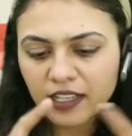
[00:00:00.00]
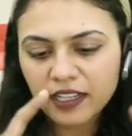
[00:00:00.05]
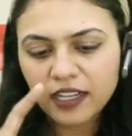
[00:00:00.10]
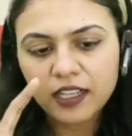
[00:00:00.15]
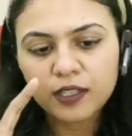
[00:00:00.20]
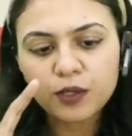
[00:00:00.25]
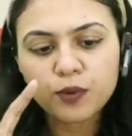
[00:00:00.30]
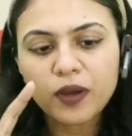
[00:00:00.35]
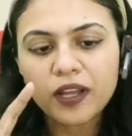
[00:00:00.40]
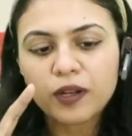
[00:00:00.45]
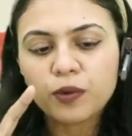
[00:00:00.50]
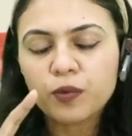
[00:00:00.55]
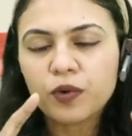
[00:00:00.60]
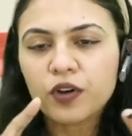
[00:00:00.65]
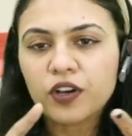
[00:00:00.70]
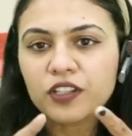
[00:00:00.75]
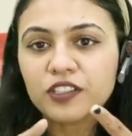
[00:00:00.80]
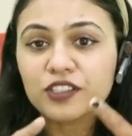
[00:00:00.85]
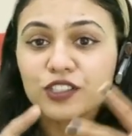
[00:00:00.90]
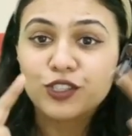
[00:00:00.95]
another one
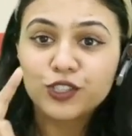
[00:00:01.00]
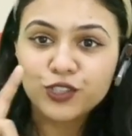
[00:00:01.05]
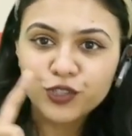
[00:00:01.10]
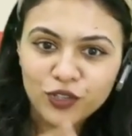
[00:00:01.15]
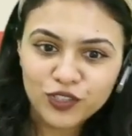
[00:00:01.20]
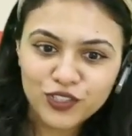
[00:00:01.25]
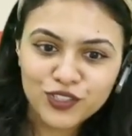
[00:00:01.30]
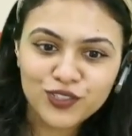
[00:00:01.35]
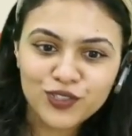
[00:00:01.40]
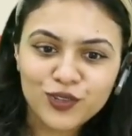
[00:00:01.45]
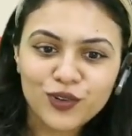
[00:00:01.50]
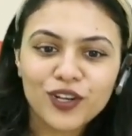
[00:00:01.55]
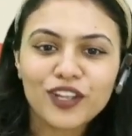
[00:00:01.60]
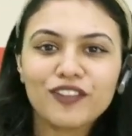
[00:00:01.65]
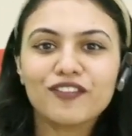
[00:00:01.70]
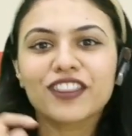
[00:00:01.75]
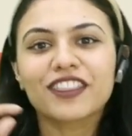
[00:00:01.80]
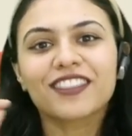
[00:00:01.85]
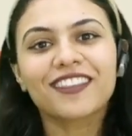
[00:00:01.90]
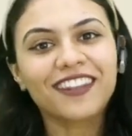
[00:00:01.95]
was Short Story
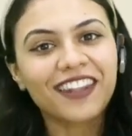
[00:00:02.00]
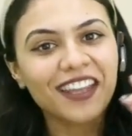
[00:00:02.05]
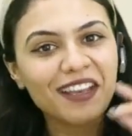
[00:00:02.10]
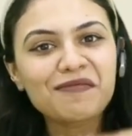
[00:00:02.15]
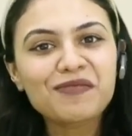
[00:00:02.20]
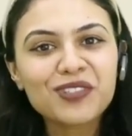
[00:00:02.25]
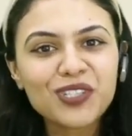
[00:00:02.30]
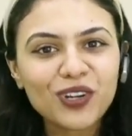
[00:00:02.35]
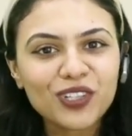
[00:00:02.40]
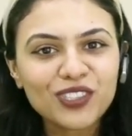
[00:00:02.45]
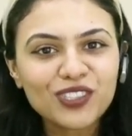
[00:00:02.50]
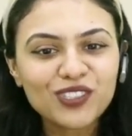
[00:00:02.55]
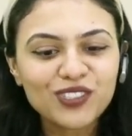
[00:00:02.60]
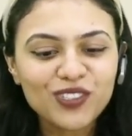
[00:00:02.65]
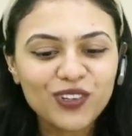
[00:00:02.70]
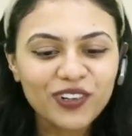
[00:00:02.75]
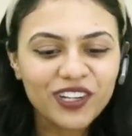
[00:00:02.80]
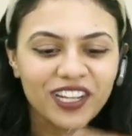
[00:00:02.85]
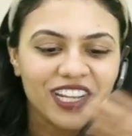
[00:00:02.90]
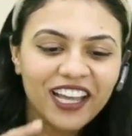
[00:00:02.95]
with the name Short
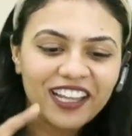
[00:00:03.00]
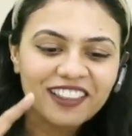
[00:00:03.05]
Story,